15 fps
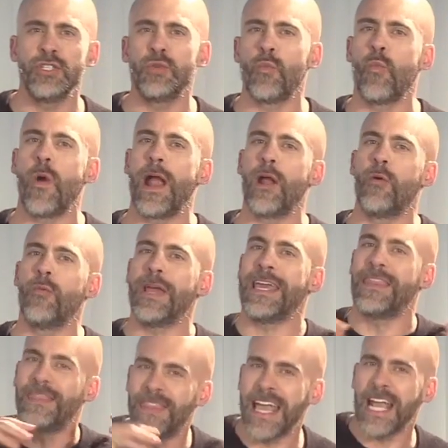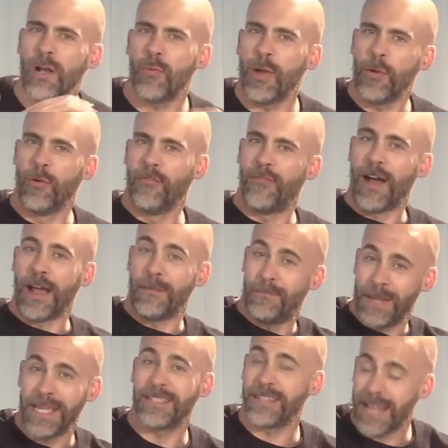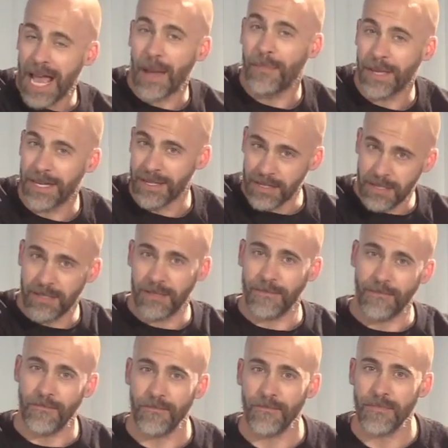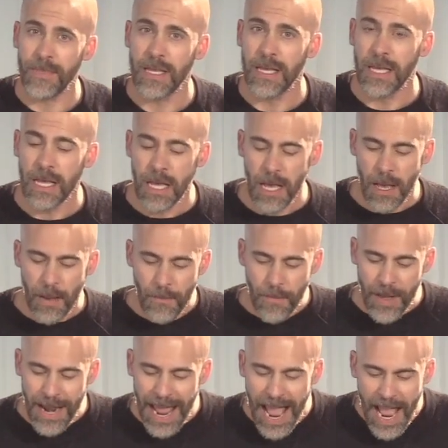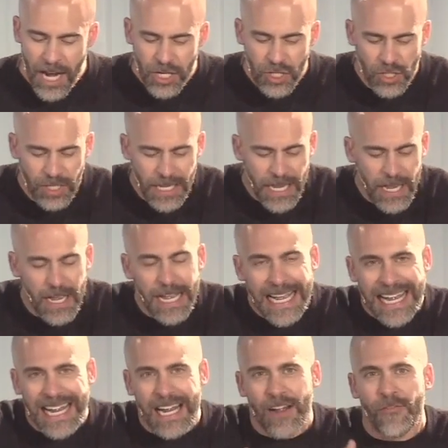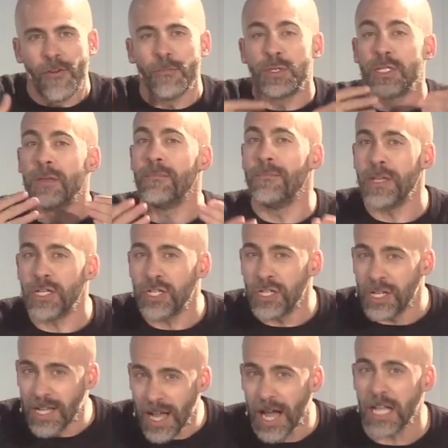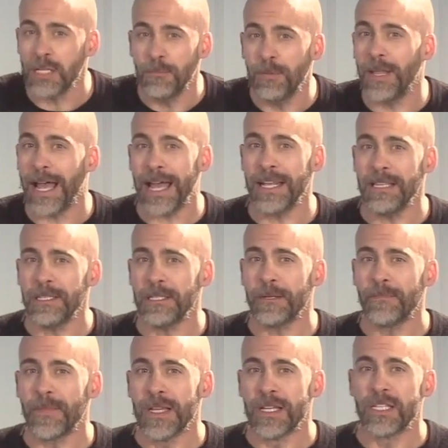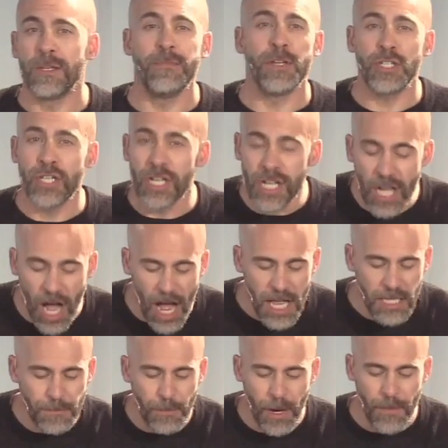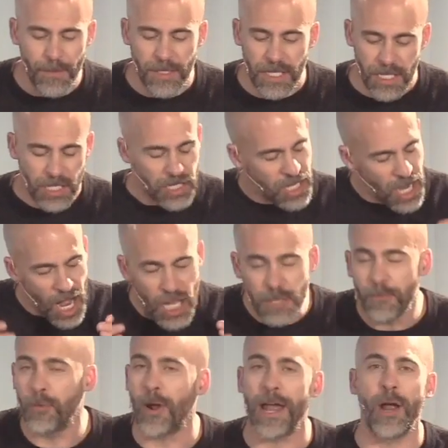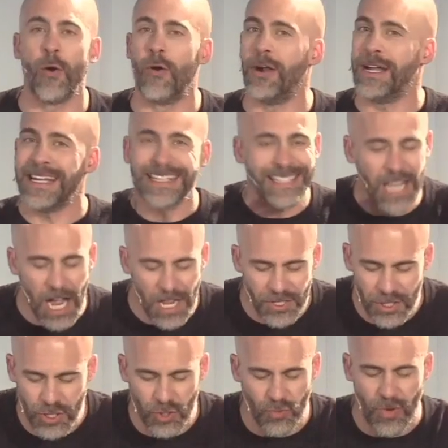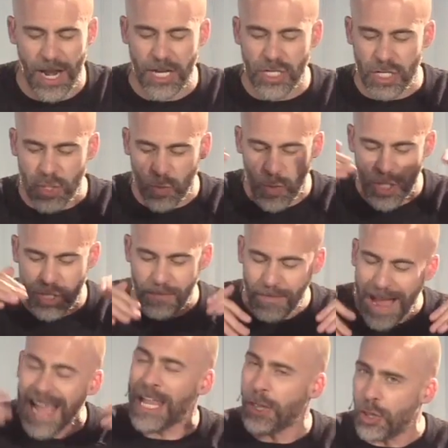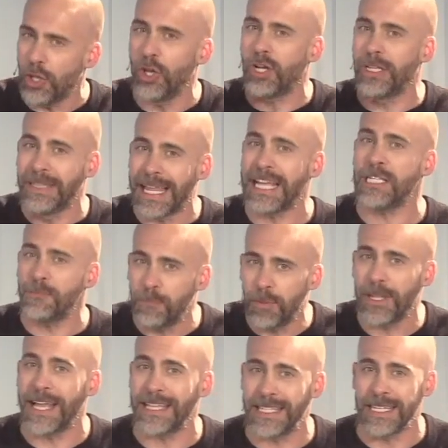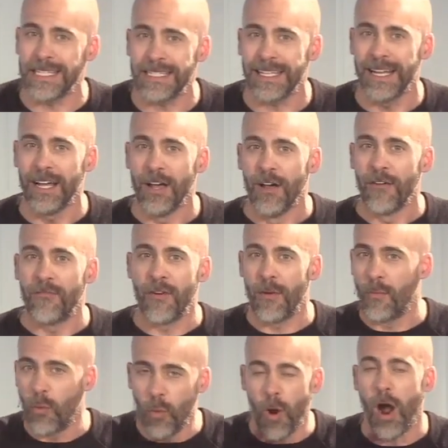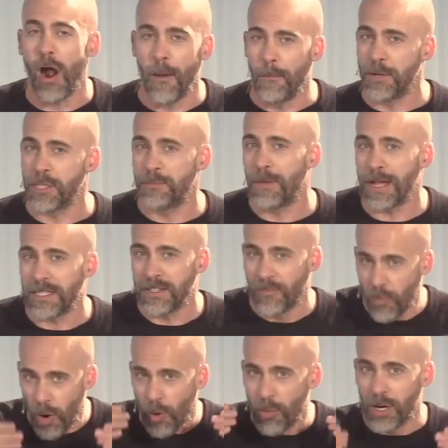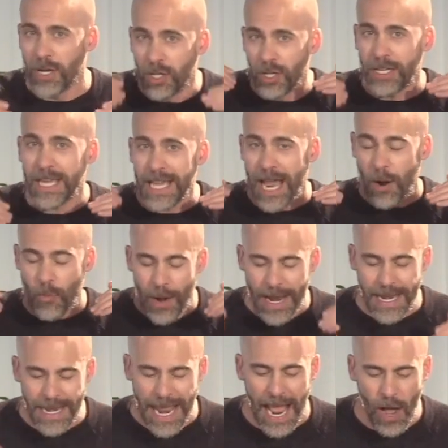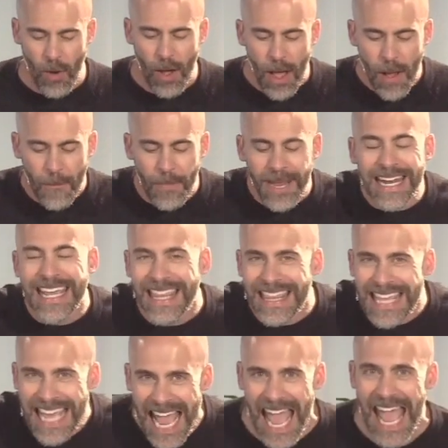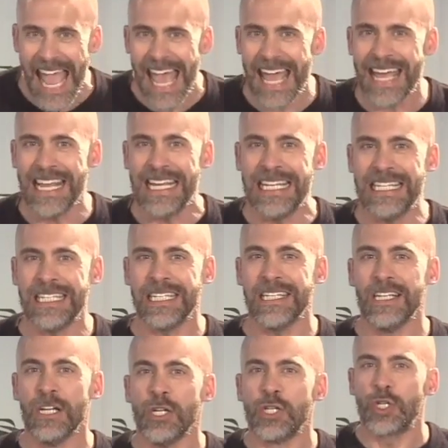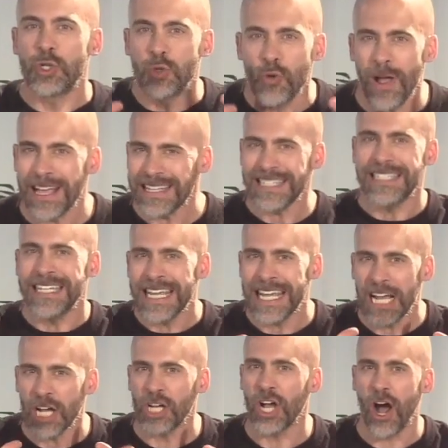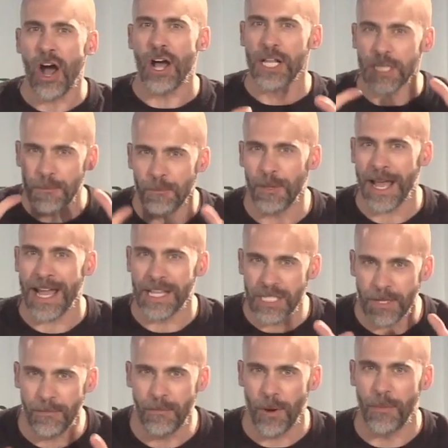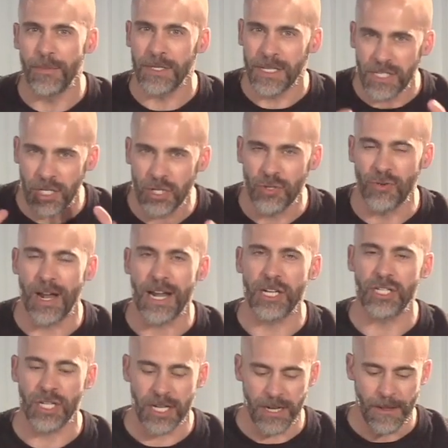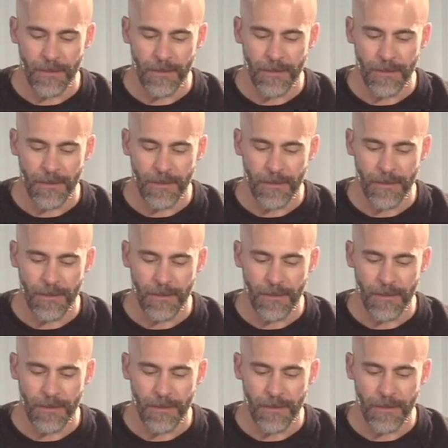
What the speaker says: where we think we will find peace and happiness, but actually from submission to God's plans, submission to God's purposes, God's priorities, God's directions, which might look less pleasant from our perspective where we're looking at right now, but in the end, trusting God's plans and purposes and direction